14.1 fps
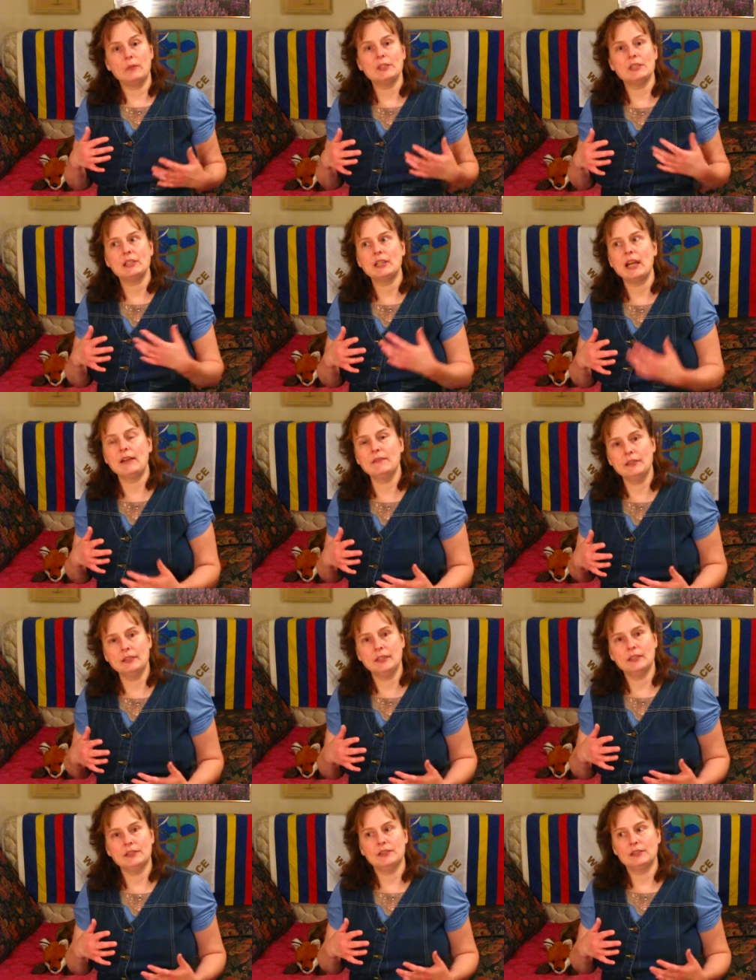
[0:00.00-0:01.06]
What's their
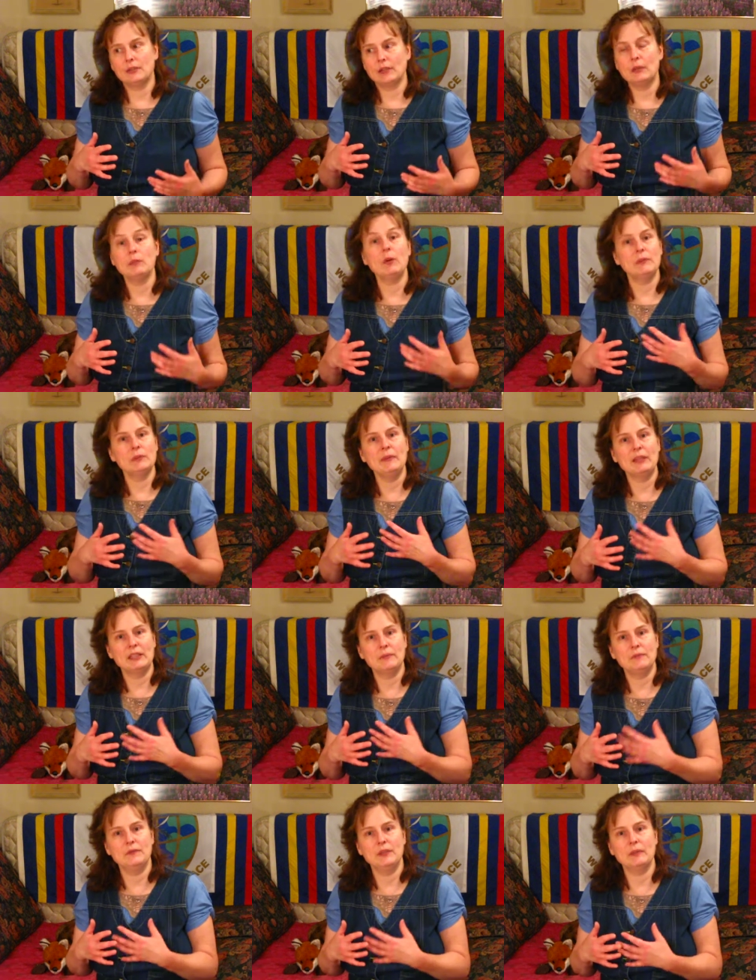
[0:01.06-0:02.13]
evidence? Okay, what would make
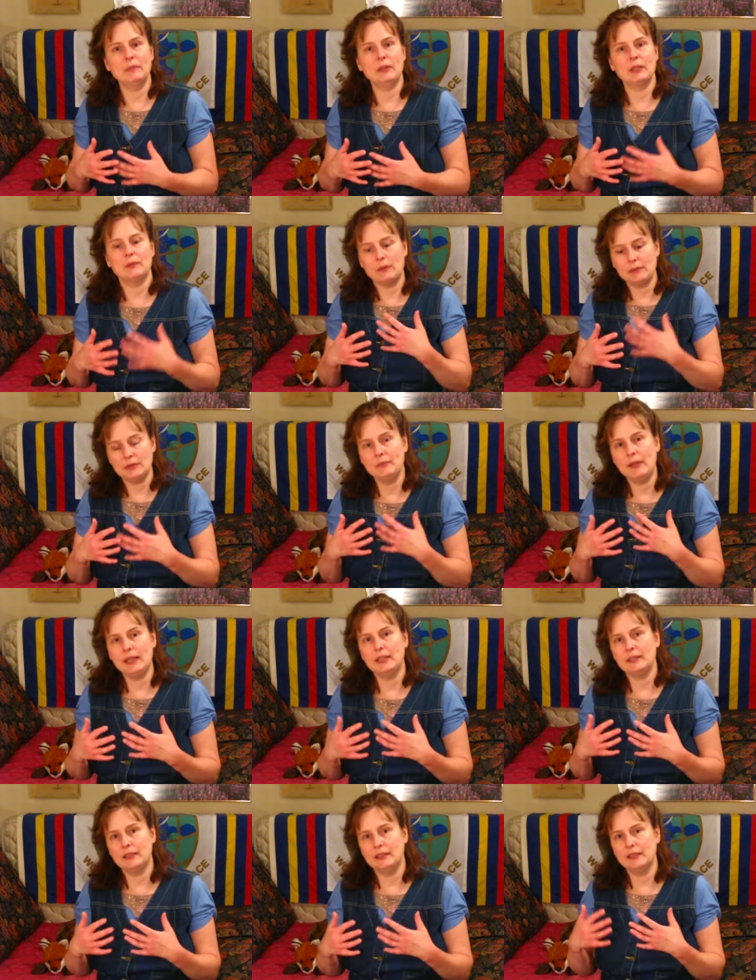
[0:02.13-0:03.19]
them feel better? What would make
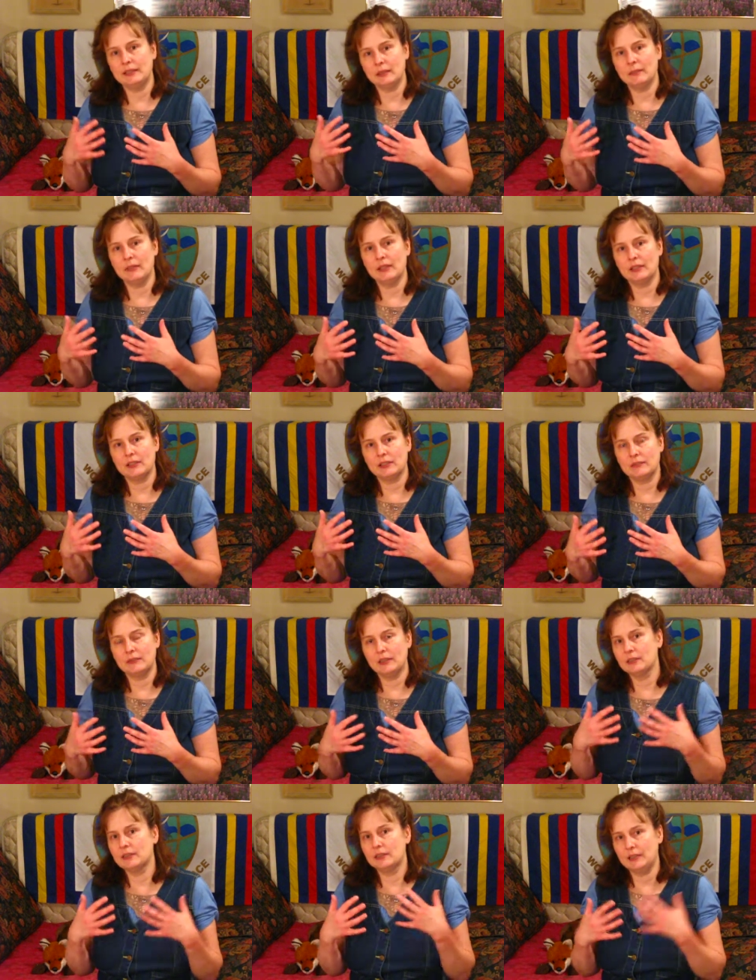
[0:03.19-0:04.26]
these Americans
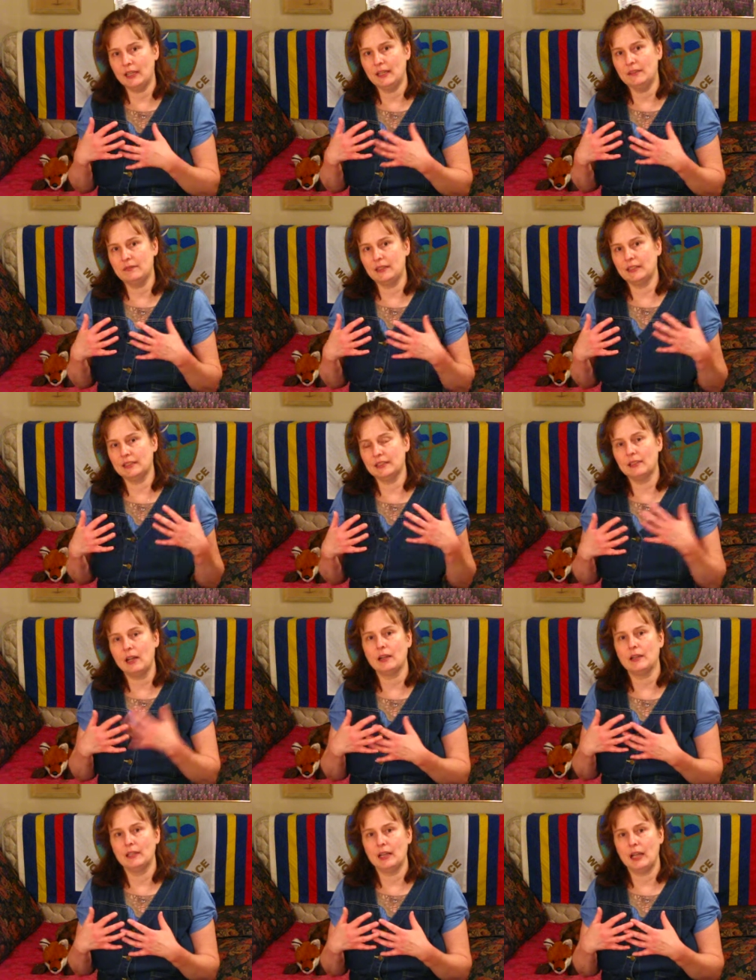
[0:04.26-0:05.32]
feel safe that it's
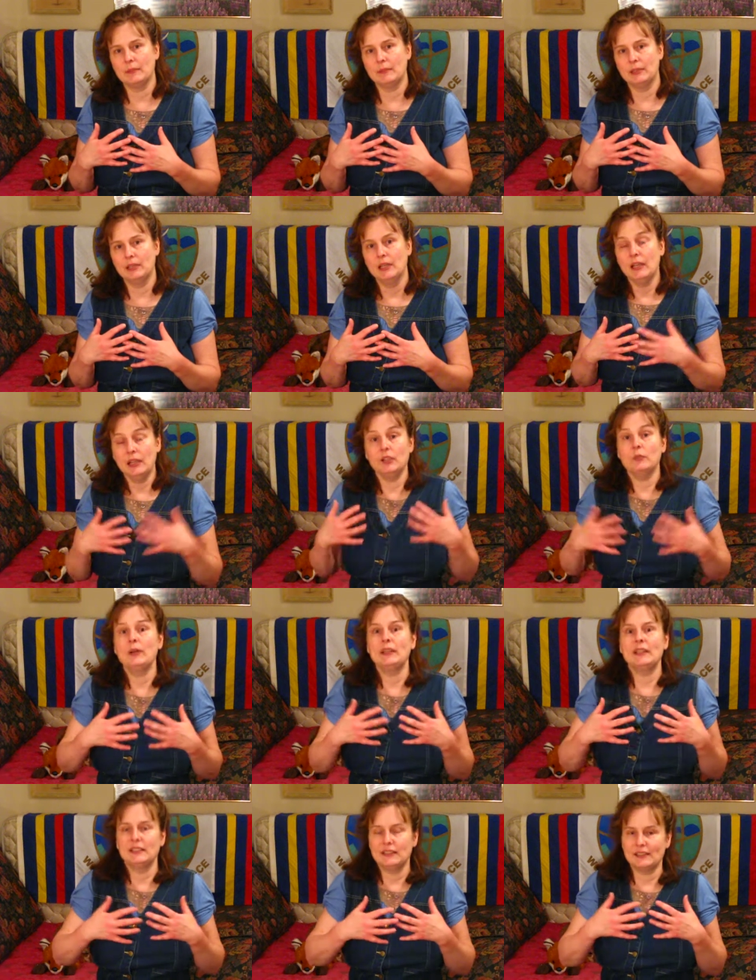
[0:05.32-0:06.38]
not going to happen in a
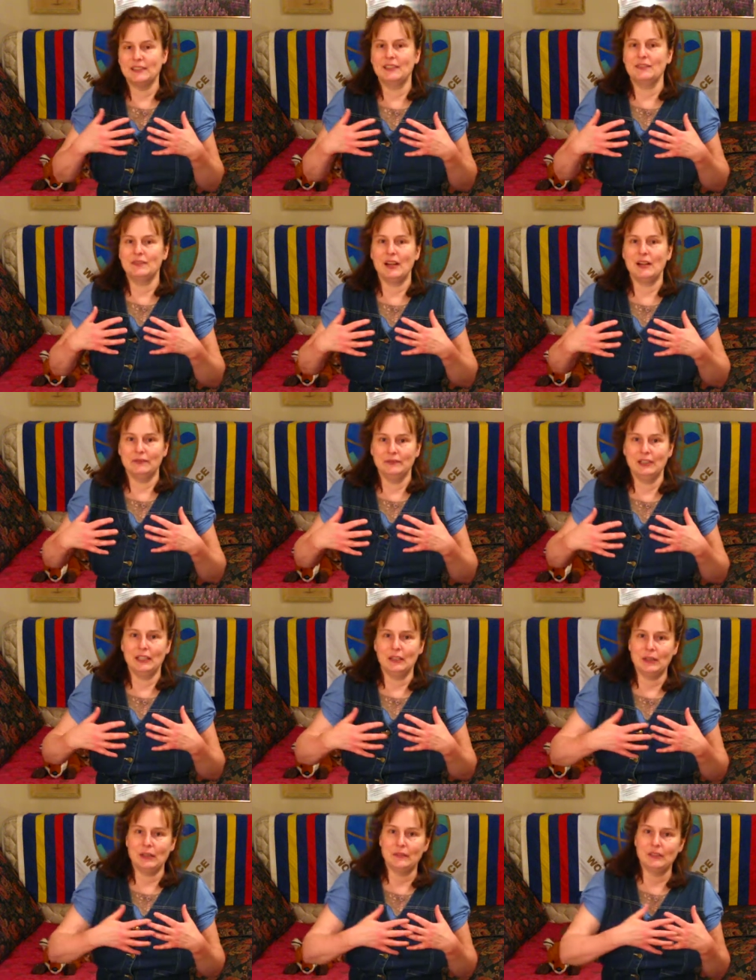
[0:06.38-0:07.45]
way that doesn't involve
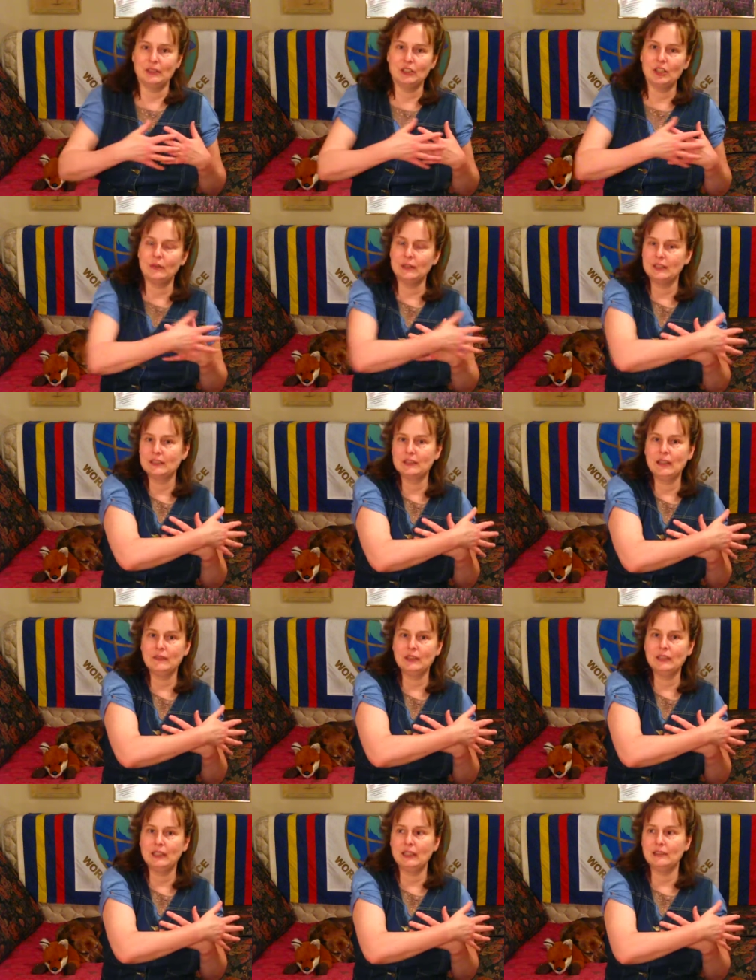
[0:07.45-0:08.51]
NATO having to go into
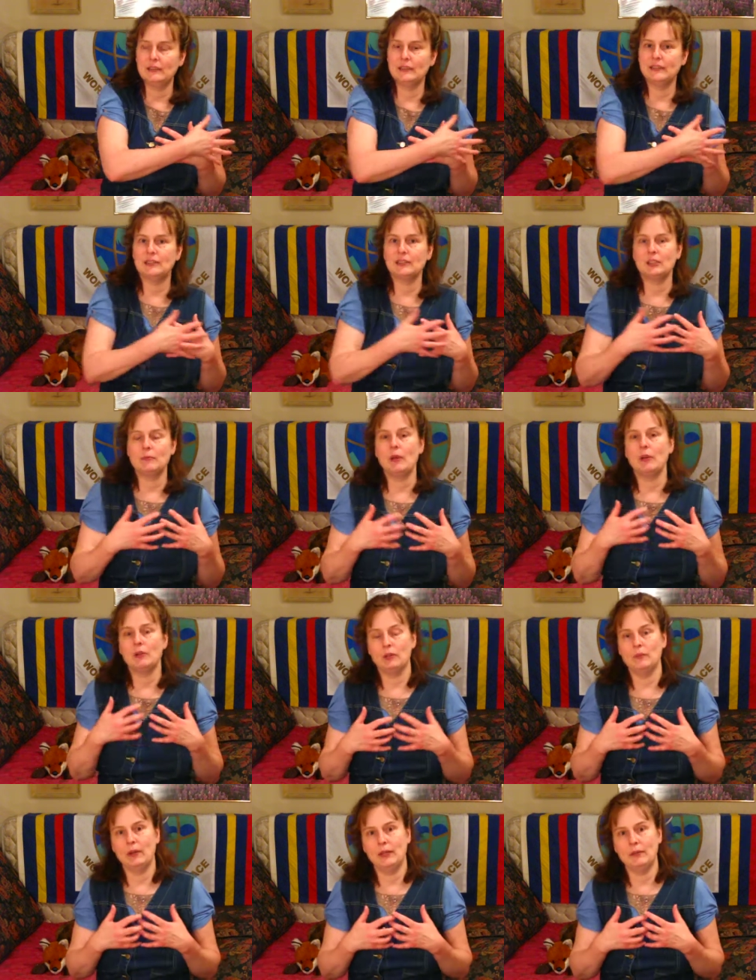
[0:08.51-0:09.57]
Slavic lands? Is there some
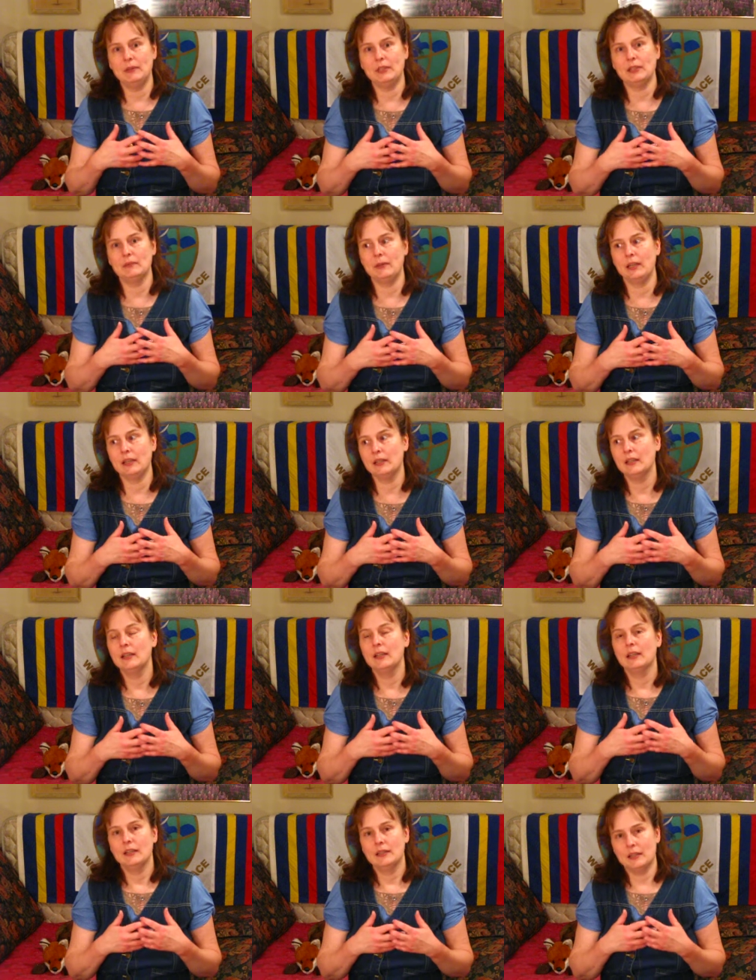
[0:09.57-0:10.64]
other way we can make
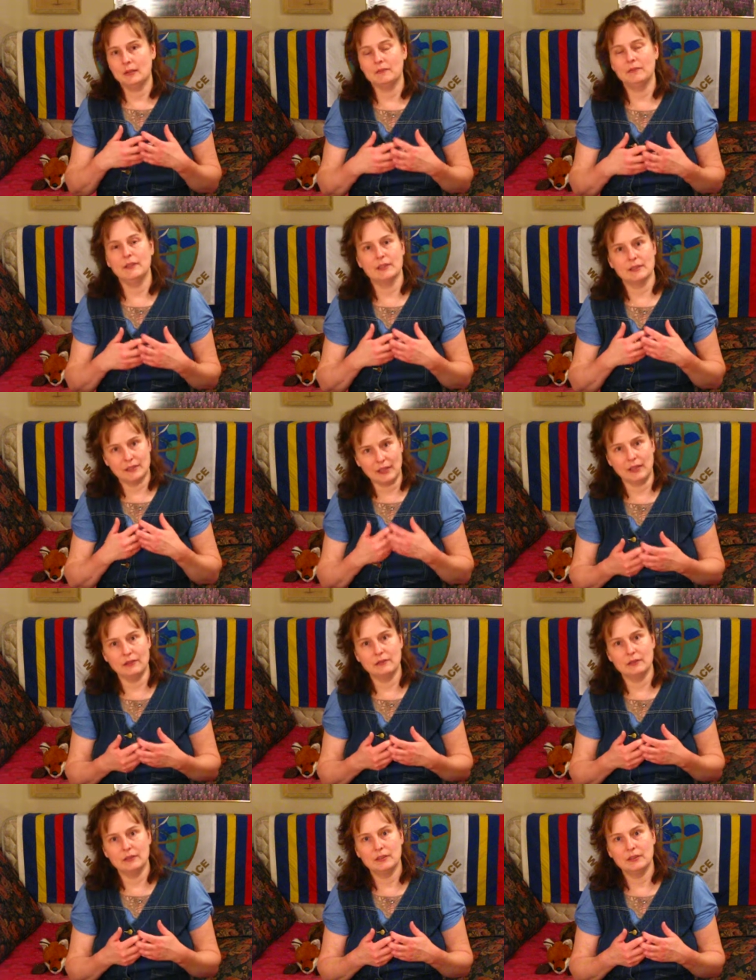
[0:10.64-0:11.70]
them feel safe
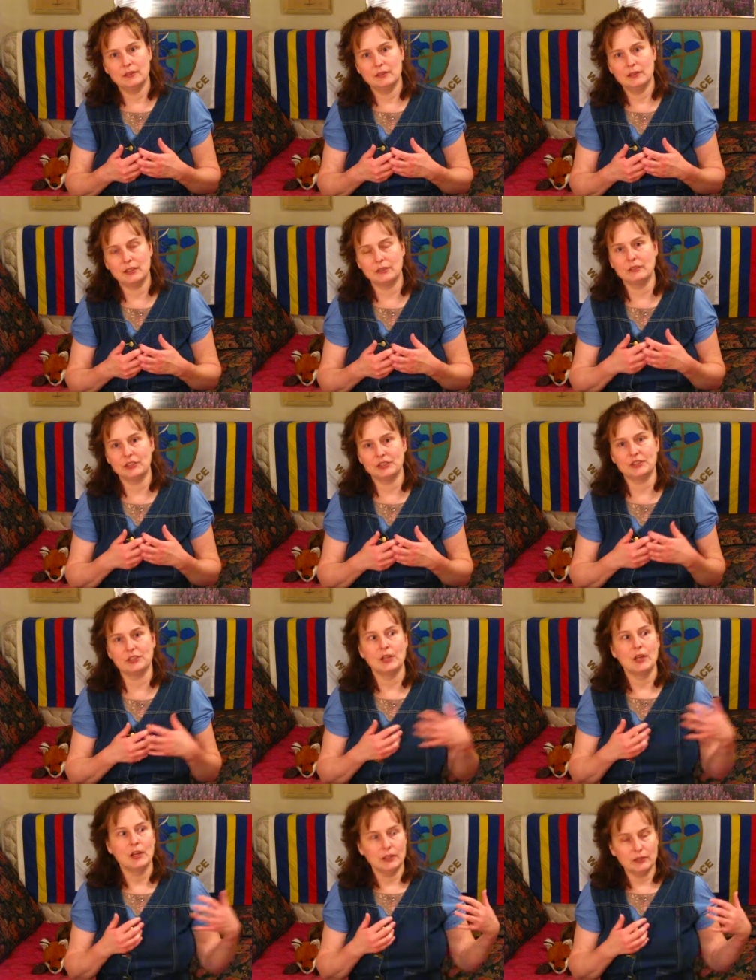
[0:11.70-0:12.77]
that Russia's
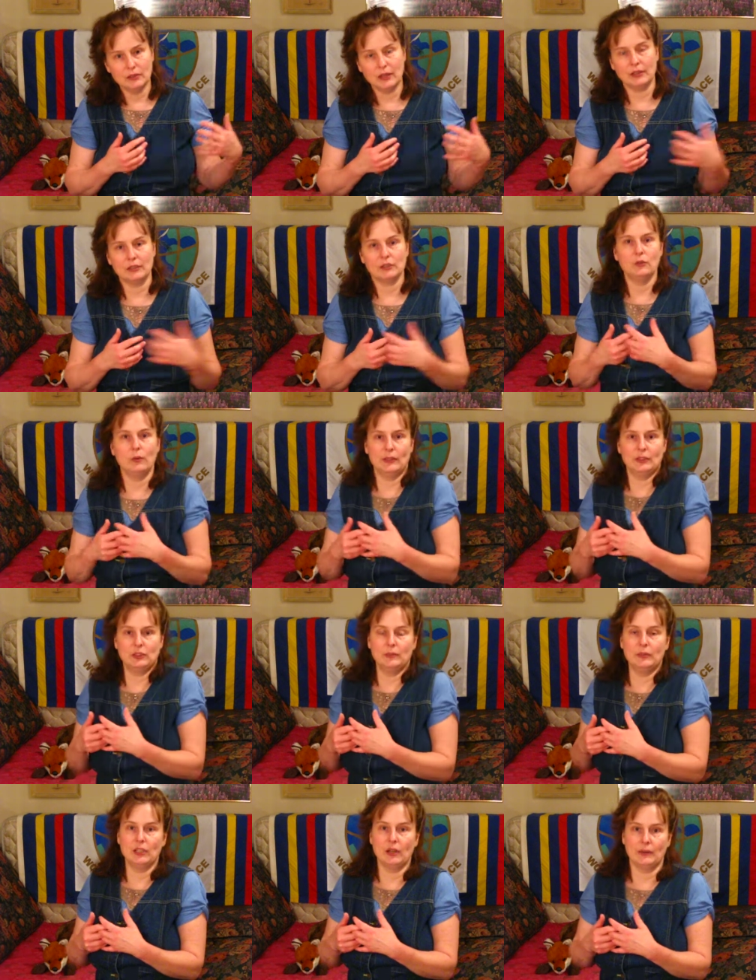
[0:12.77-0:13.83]
not going to
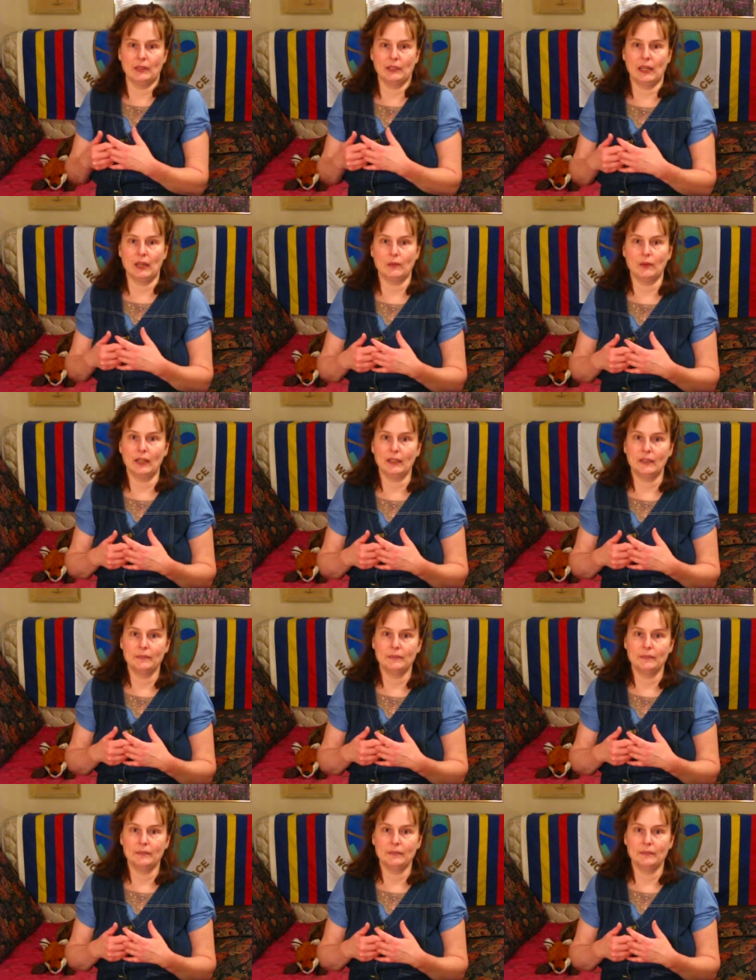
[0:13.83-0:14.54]
be going that way?